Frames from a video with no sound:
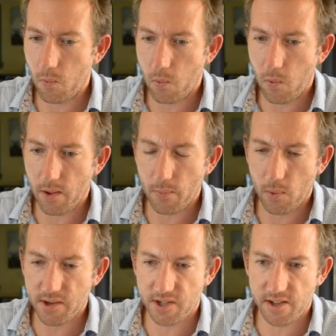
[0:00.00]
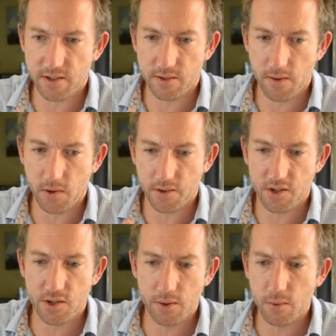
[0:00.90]
what tests you've got
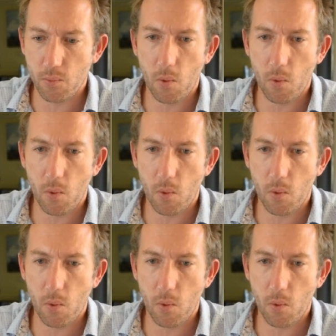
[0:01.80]
to do,